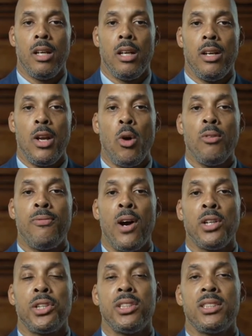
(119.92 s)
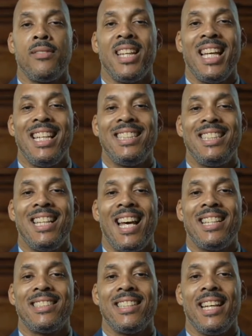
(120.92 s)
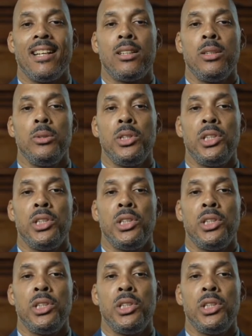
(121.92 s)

Known functions of the ECS include